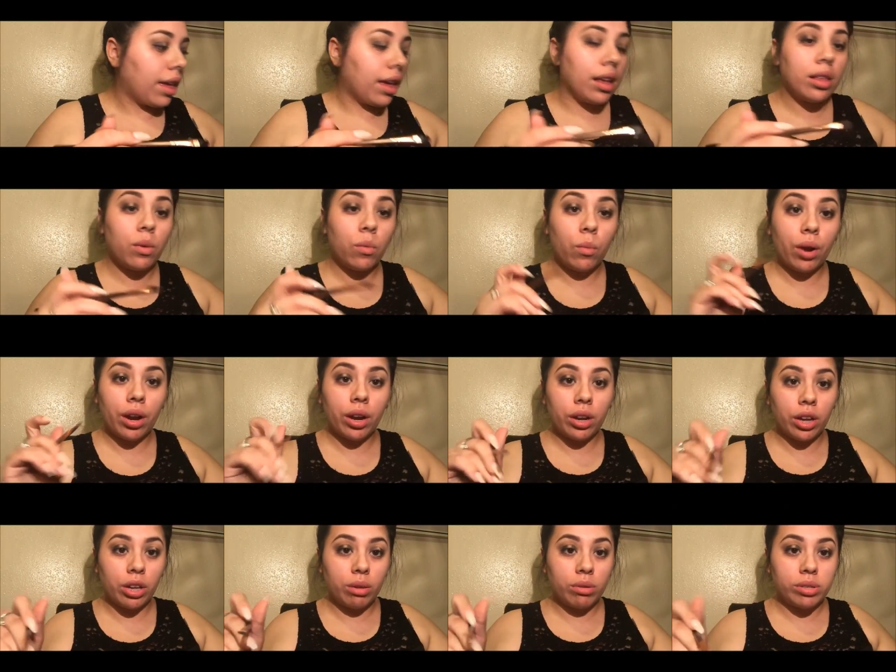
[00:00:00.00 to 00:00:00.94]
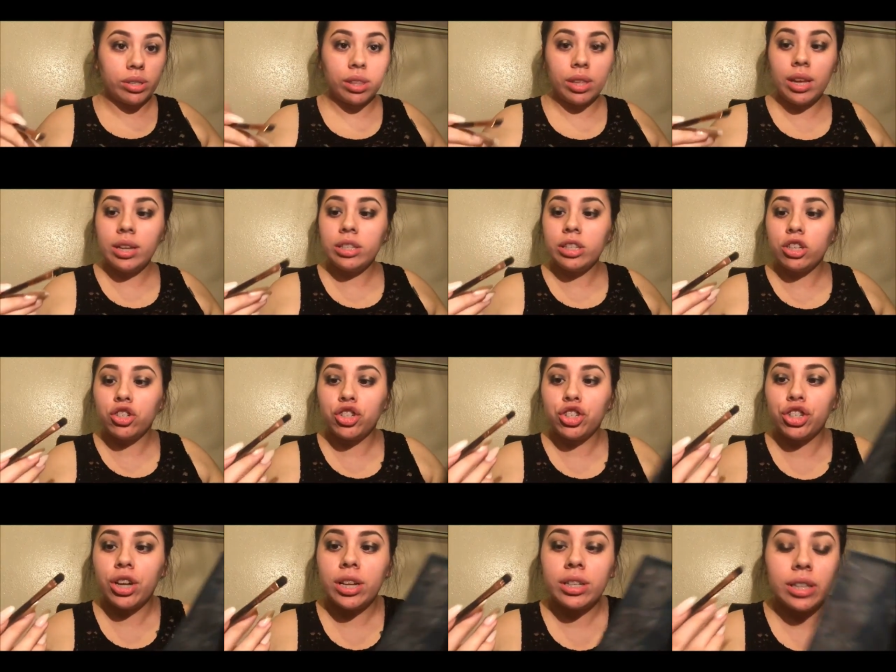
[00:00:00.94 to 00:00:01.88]
and then we're going to use this
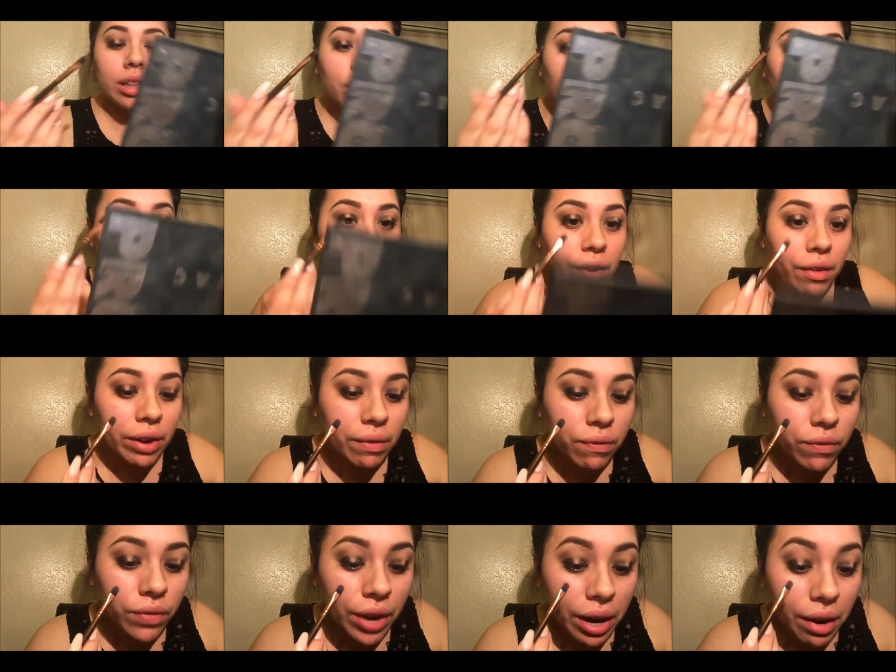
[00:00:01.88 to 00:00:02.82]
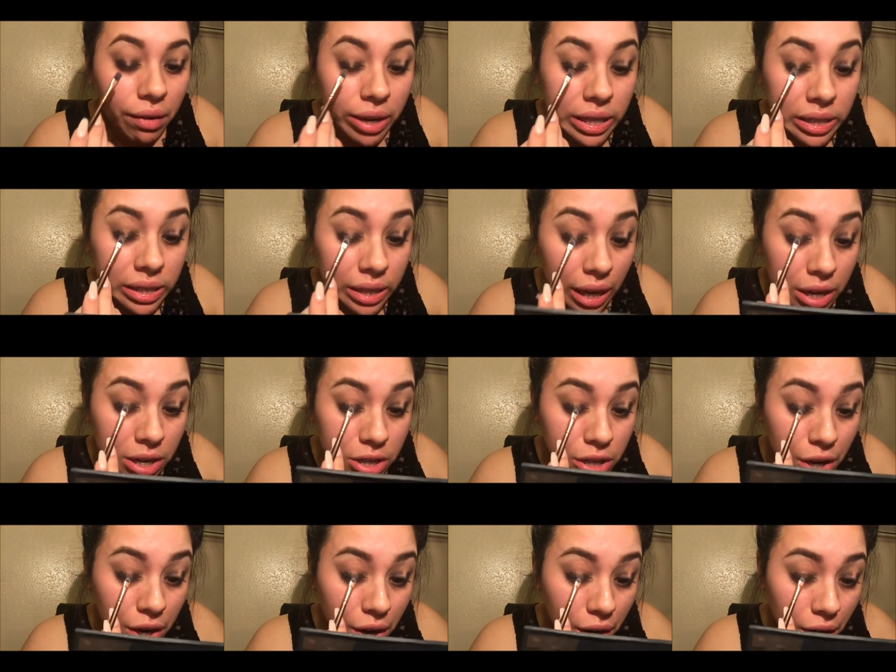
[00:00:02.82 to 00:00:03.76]
just in the very
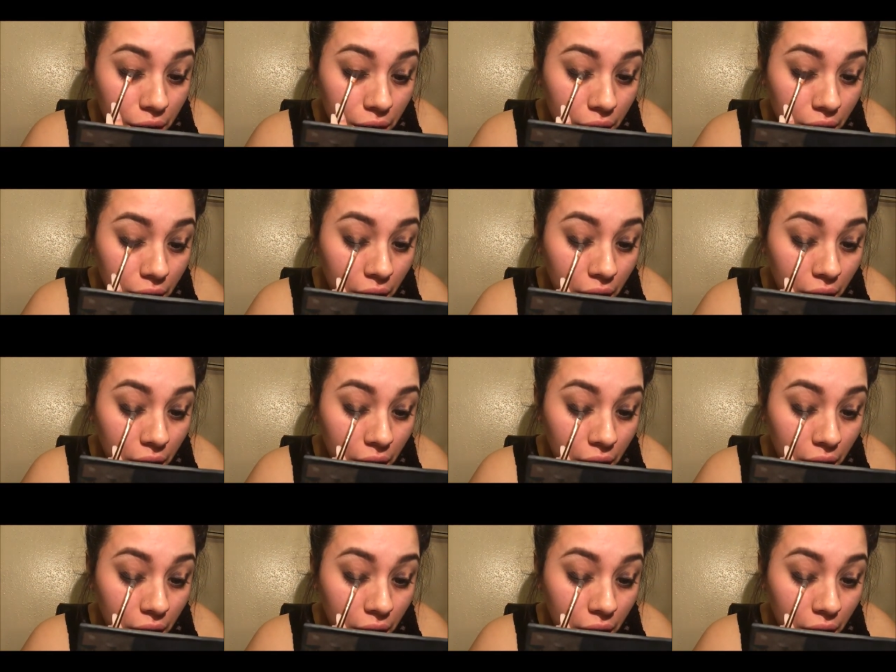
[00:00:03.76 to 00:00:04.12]
center,